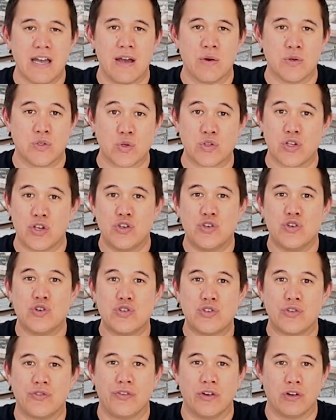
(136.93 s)
it was also
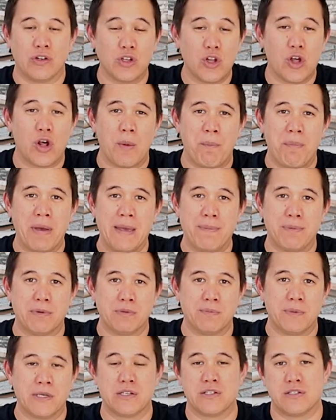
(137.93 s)
used for a lot of
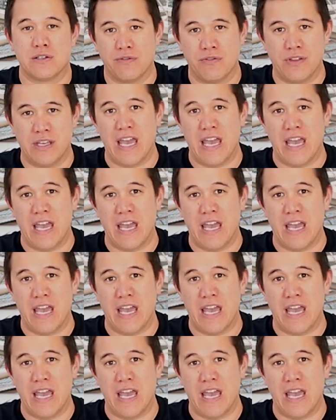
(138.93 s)
people because of